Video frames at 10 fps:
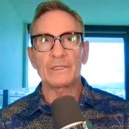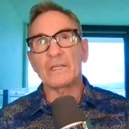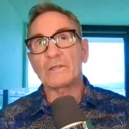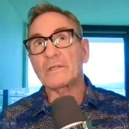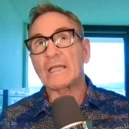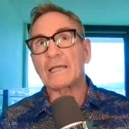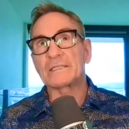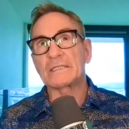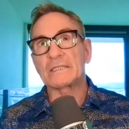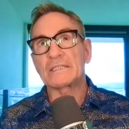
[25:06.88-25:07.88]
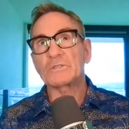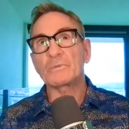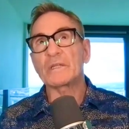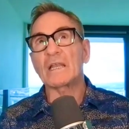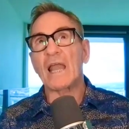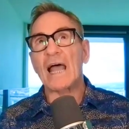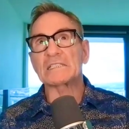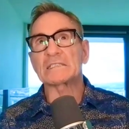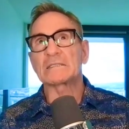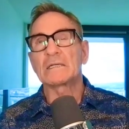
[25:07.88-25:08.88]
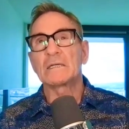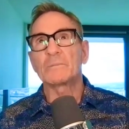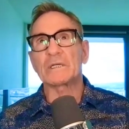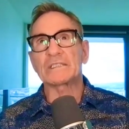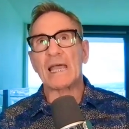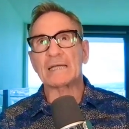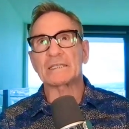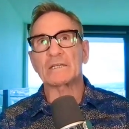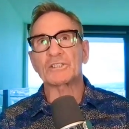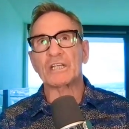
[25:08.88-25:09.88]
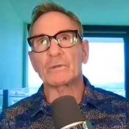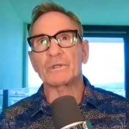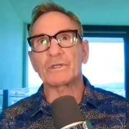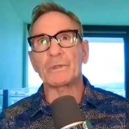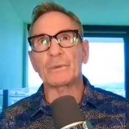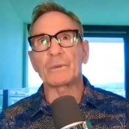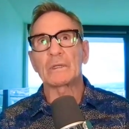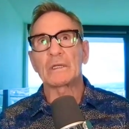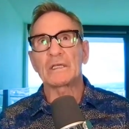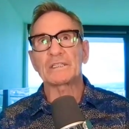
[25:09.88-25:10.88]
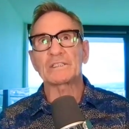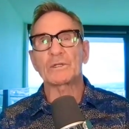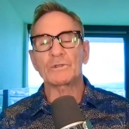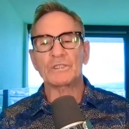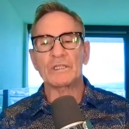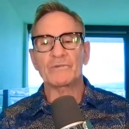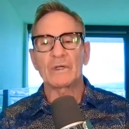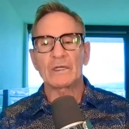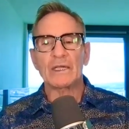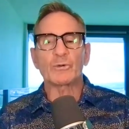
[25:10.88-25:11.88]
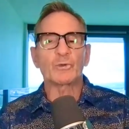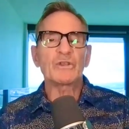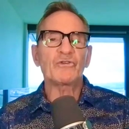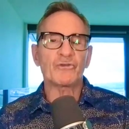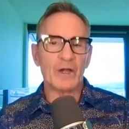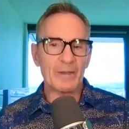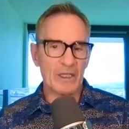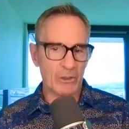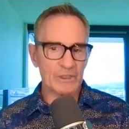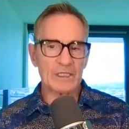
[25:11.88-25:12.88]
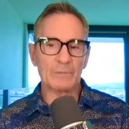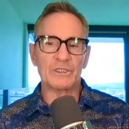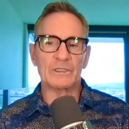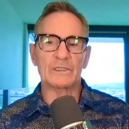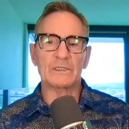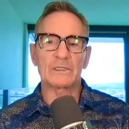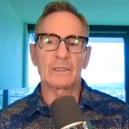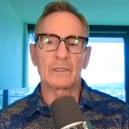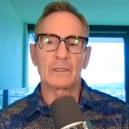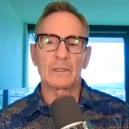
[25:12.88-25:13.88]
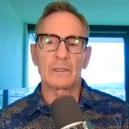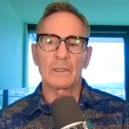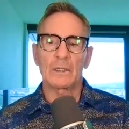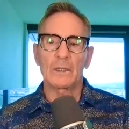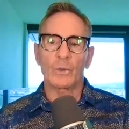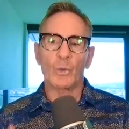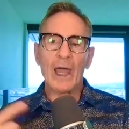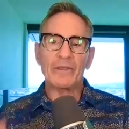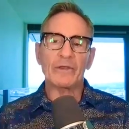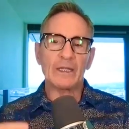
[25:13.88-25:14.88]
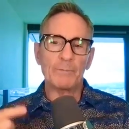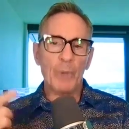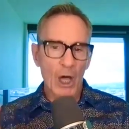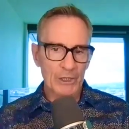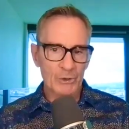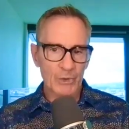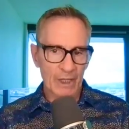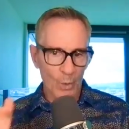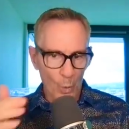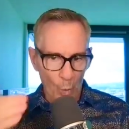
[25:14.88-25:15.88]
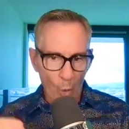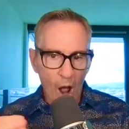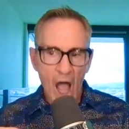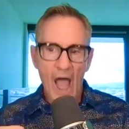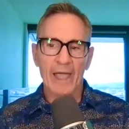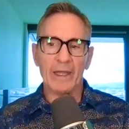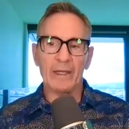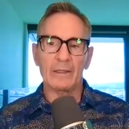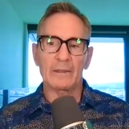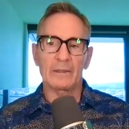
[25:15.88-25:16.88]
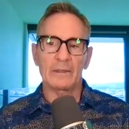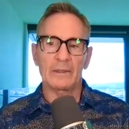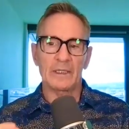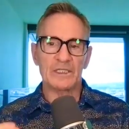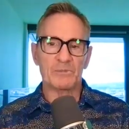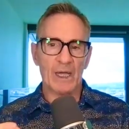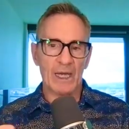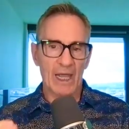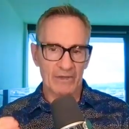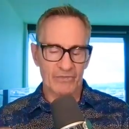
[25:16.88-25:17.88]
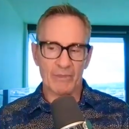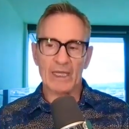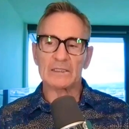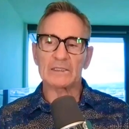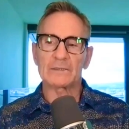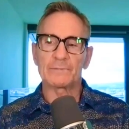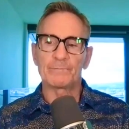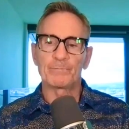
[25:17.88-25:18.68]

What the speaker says: The other thing I did, and this would be the last bit of tactic I'll share with you, is this notion of kind of reframing your assumptions. Rather than pondering why is my life a mess,